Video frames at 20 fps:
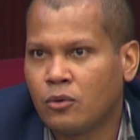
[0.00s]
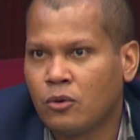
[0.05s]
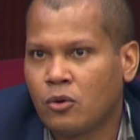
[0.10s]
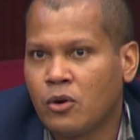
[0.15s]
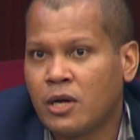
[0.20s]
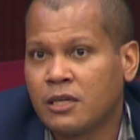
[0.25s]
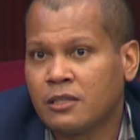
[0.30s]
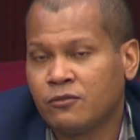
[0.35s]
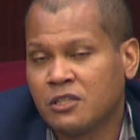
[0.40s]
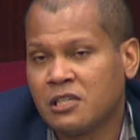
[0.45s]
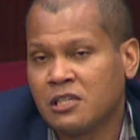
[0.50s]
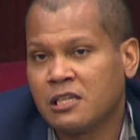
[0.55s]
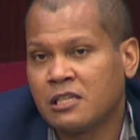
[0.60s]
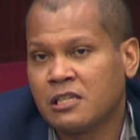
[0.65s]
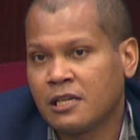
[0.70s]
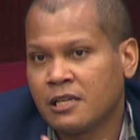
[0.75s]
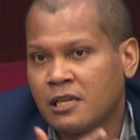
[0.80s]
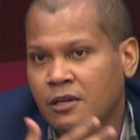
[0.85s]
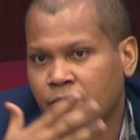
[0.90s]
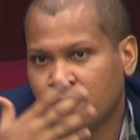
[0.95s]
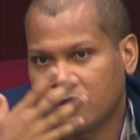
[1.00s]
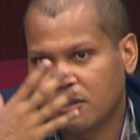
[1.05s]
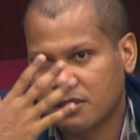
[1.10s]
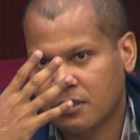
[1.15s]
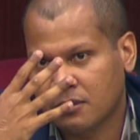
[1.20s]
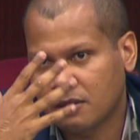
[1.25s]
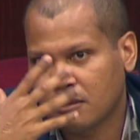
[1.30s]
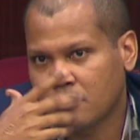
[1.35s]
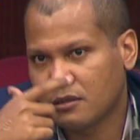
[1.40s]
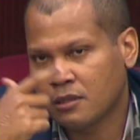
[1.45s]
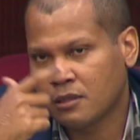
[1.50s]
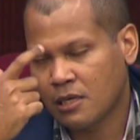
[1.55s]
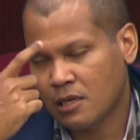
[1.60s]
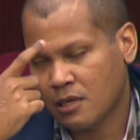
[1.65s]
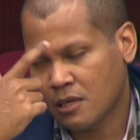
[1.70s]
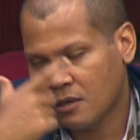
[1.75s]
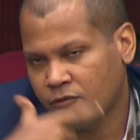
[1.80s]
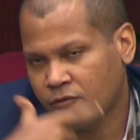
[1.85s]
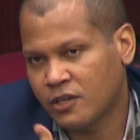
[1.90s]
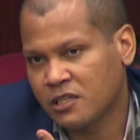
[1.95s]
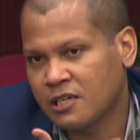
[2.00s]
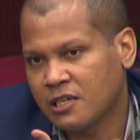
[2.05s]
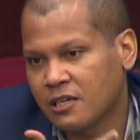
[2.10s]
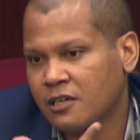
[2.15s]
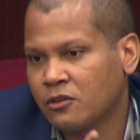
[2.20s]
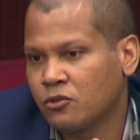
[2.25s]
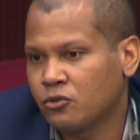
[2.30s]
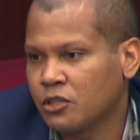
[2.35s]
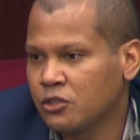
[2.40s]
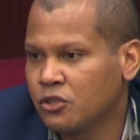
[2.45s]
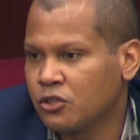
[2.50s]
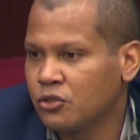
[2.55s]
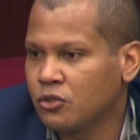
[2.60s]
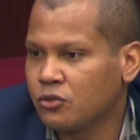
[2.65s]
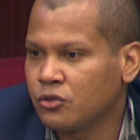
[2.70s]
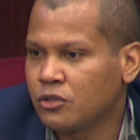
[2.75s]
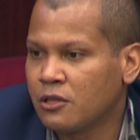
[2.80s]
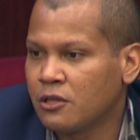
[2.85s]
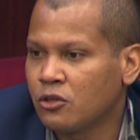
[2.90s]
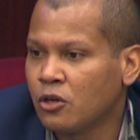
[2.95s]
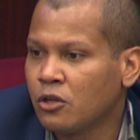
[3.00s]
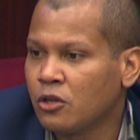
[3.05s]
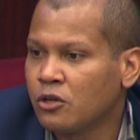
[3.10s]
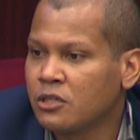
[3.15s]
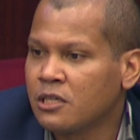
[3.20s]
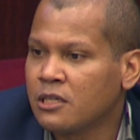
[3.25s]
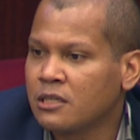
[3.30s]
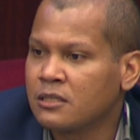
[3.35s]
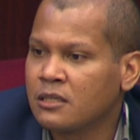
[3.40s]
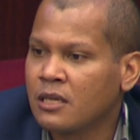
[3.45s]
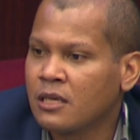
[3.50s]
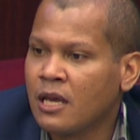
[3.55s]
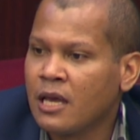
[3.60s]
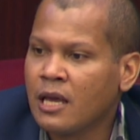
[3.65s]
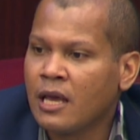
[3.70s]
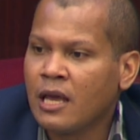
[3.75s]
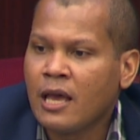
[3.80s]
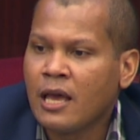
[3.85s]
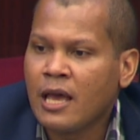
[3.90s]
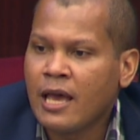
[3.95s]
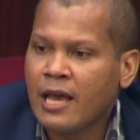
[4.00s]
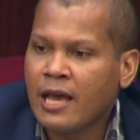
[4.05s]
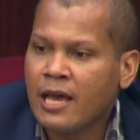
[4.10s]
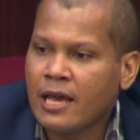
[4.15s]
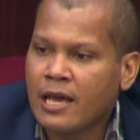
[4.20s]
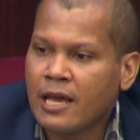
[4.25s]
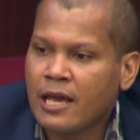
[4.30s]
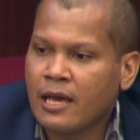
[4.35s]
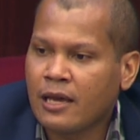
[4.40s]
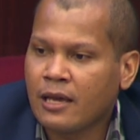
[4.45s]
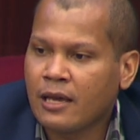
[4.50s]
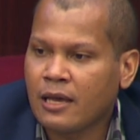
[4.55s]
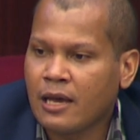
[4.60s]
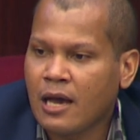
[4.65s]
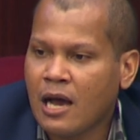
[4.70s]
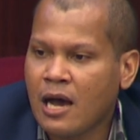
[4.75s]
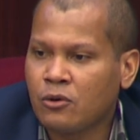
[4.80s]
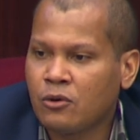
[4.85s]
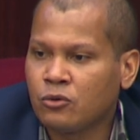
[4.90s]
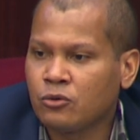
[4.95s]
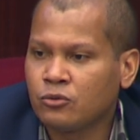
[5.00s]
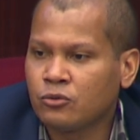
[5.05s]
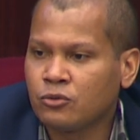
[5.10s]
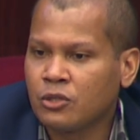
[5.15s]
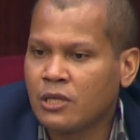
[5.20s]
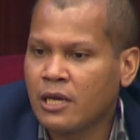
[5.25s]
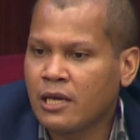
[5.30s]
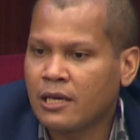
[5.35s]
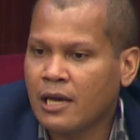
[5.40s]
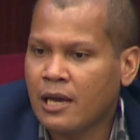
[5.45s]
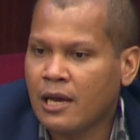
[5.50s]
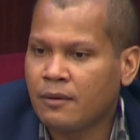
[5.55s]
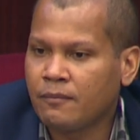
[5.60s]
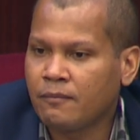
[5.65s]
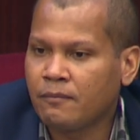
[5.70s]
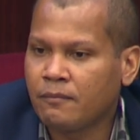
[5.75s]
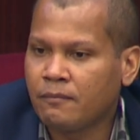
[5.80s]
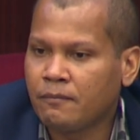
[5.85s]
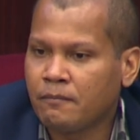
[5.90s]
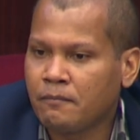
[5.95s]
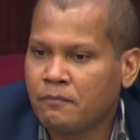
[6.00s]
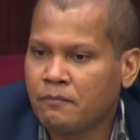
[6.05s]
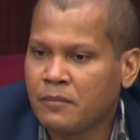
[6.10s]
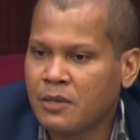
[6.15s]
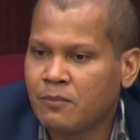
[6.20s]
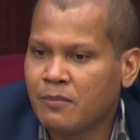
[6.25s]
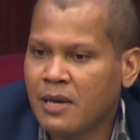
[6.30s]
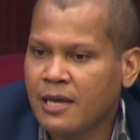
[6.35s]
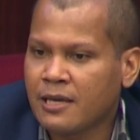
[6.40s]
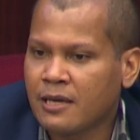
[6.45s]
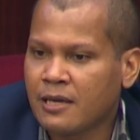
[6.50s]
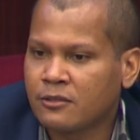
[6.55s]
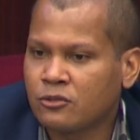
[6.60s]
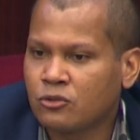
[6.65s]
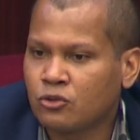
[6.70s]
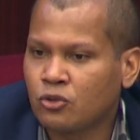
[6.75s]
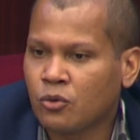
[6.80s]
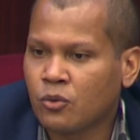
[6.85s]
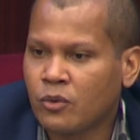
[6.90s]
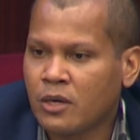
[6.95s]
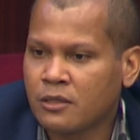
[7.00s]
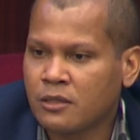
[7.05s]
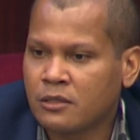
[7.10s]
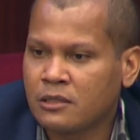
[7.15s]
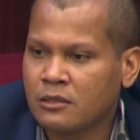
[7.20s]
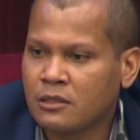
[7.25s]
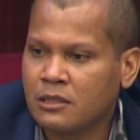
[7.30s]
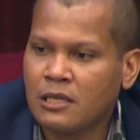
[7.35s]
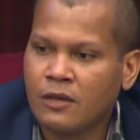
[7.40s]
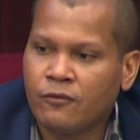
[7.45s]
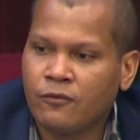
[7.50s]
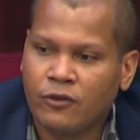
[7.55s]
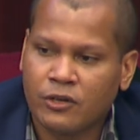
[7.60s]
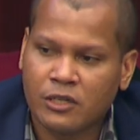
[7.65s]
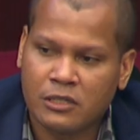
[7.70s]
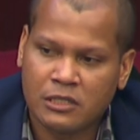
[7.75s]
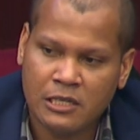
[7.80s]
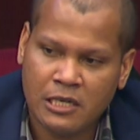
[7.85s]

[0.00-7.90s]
artificial intelligence for the facial recognition technologies, how they can be biased towards different